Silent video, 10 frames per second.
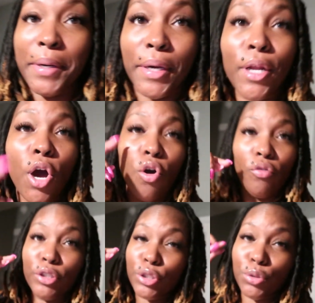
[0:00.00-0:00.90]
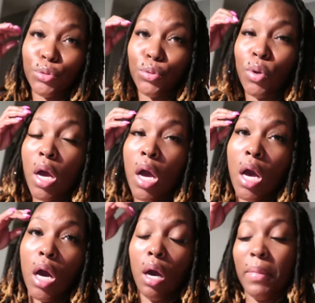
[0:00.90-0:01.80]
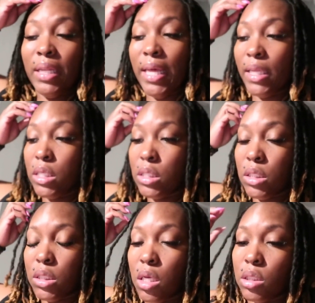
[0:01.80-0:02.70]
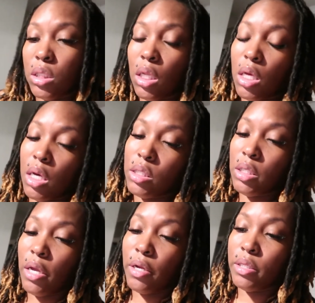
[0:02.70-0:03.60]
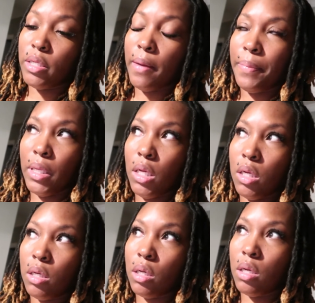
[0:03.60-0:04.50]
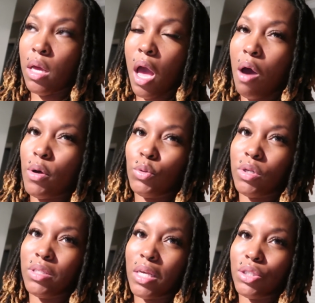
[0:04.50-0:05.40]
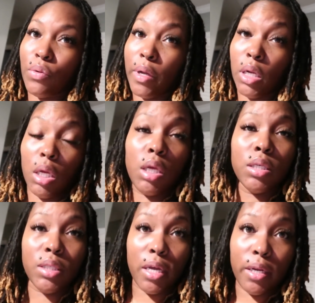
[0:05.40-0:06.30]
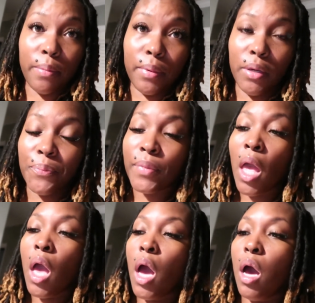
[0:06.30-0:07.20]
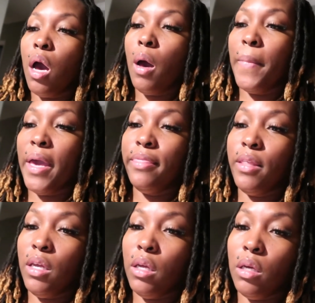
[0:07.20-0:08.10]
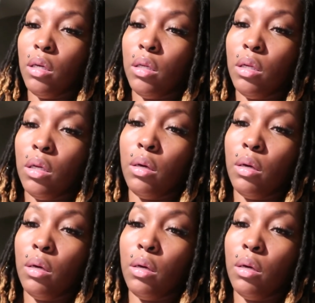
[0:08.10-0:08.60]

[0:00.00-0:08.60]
butt over to Elena's salon, Serendipity. I always want to say Serenity, Serendipity. And then